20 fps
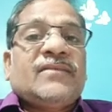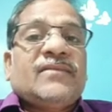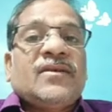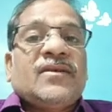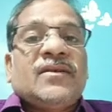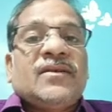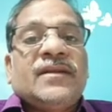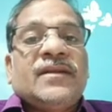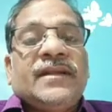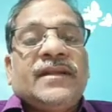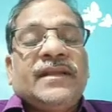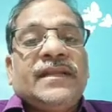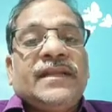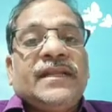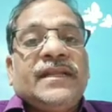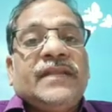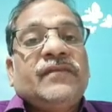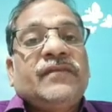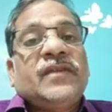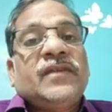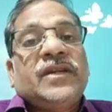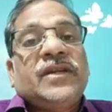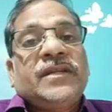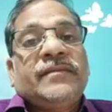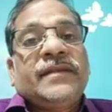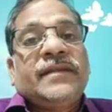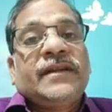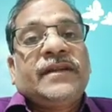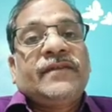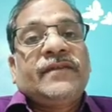Already in
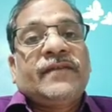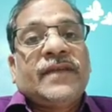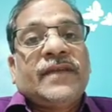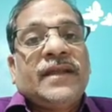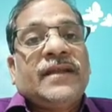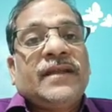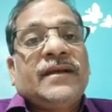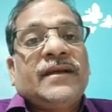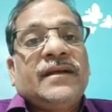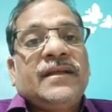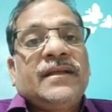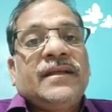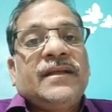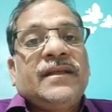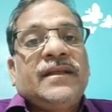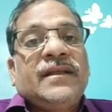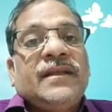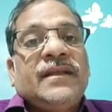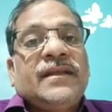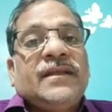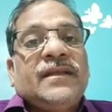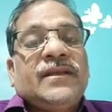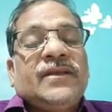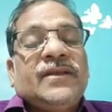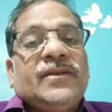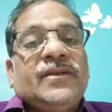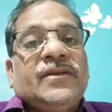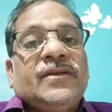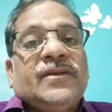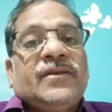invertebrate phyla,
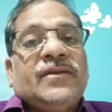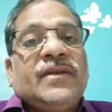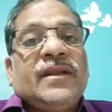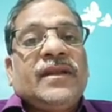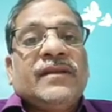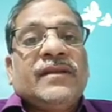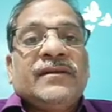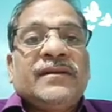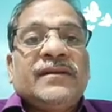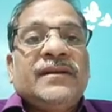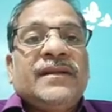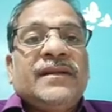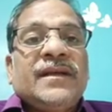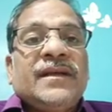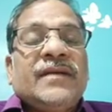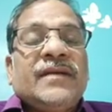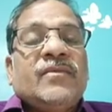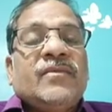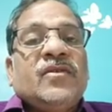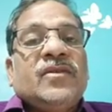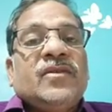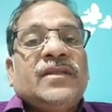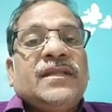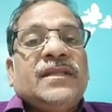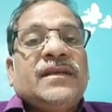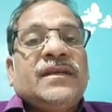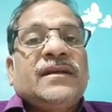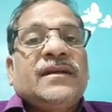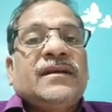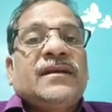you learned about
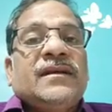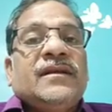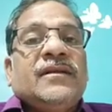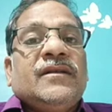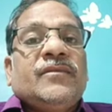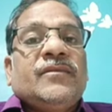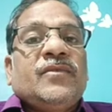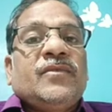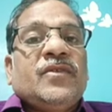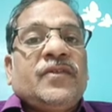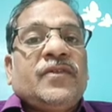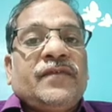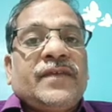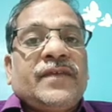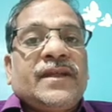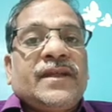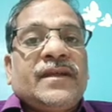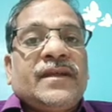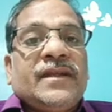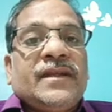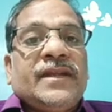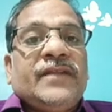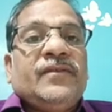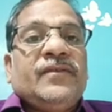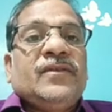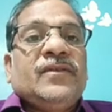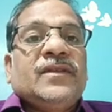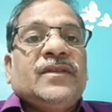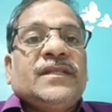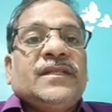the porifera
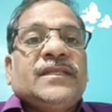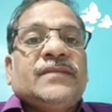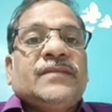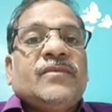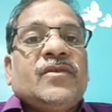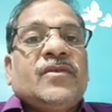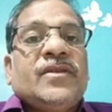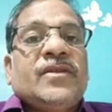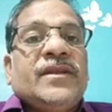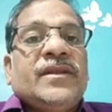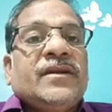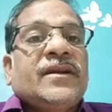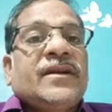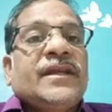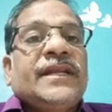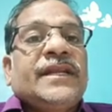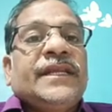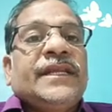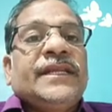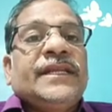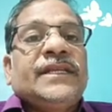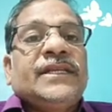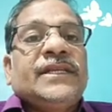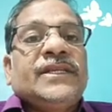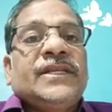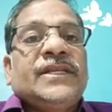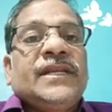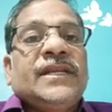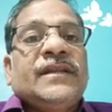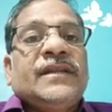individuals body
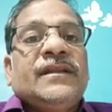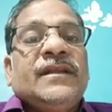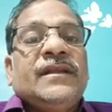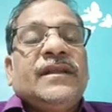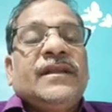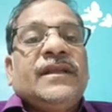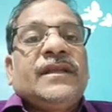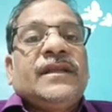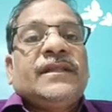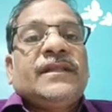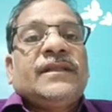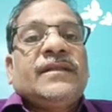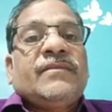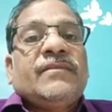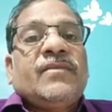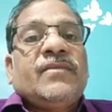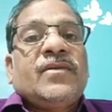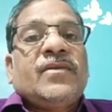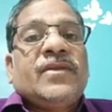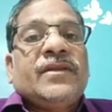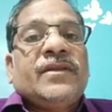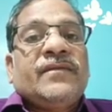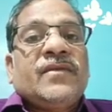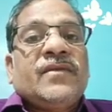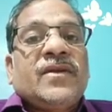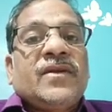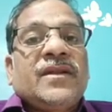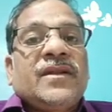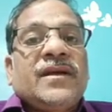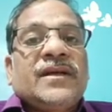organization. The body
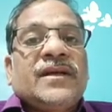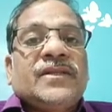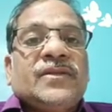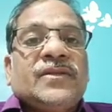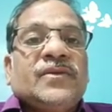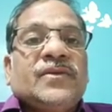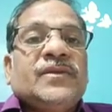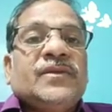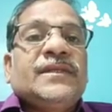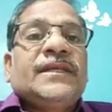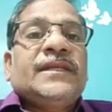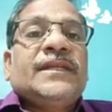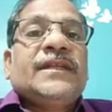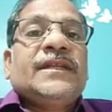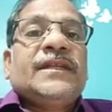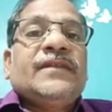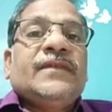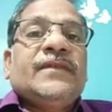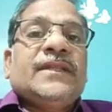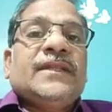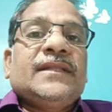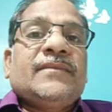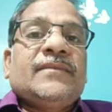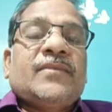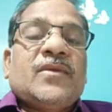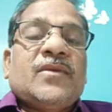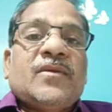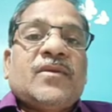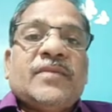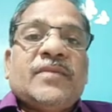wall associated with the
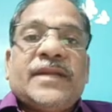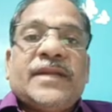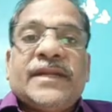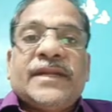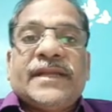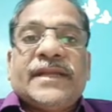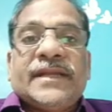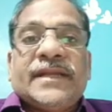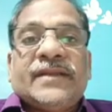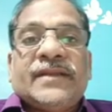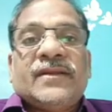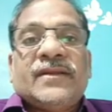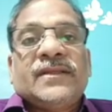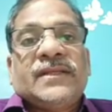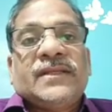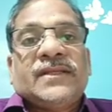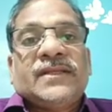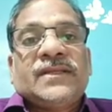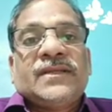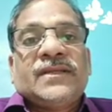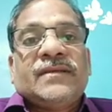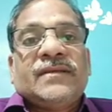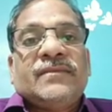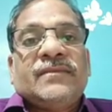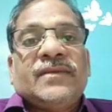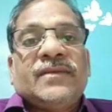prominent canal system.